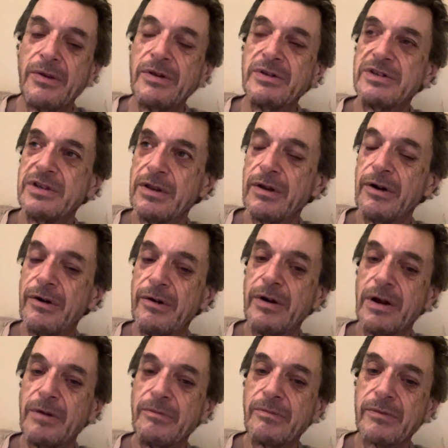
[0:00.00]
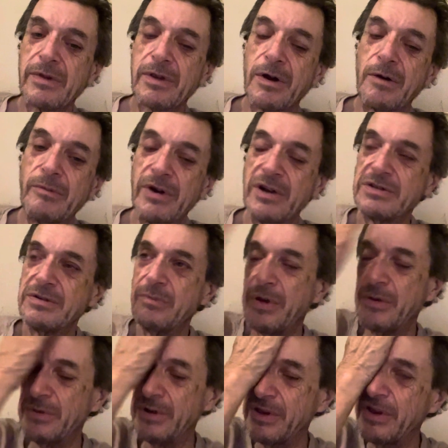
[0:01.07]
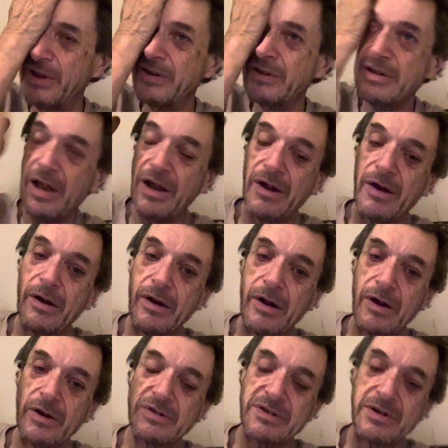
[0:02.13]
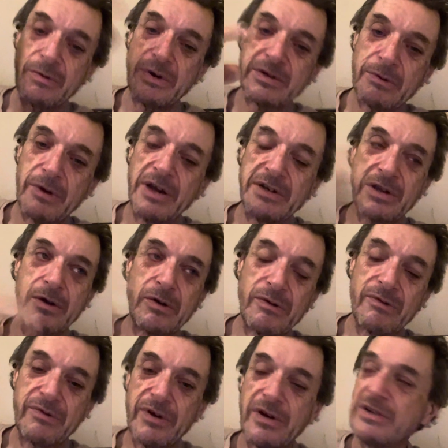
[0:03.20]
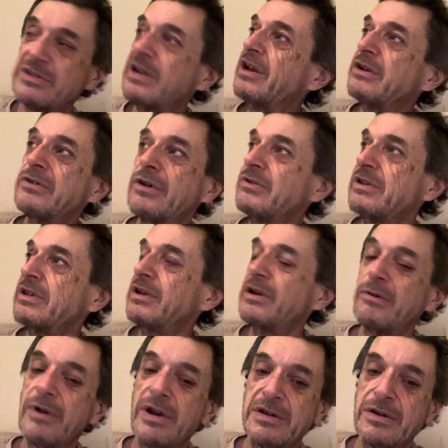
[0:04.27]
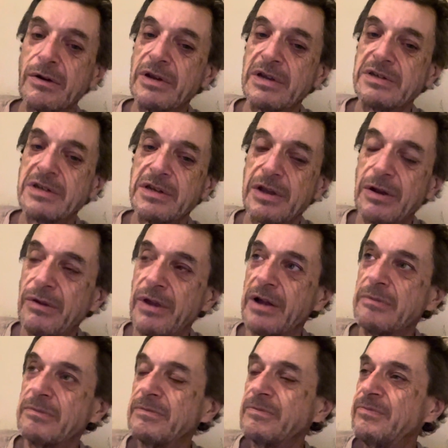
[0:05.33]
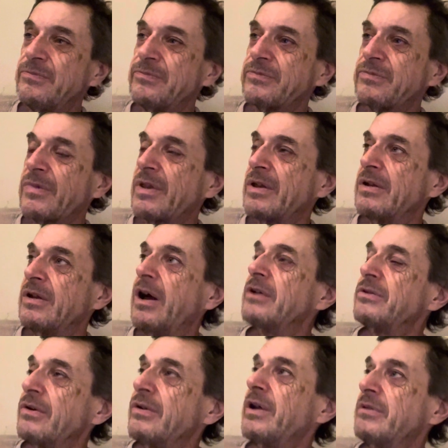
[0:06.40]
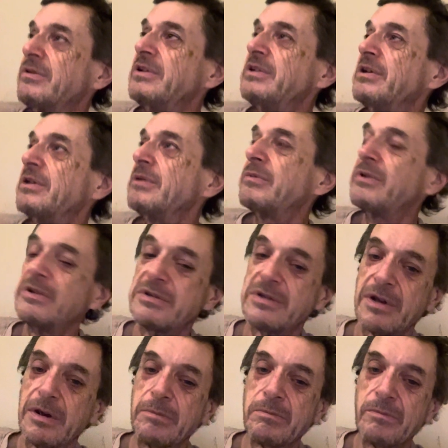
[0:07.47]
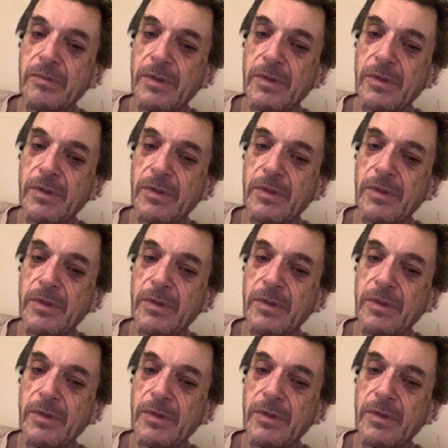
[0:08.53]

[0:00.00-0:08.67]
to their um, comrades and people like that uh, as to which way to cut first, and I don't think there's a radio link to do that. I don't know how they did it, but um,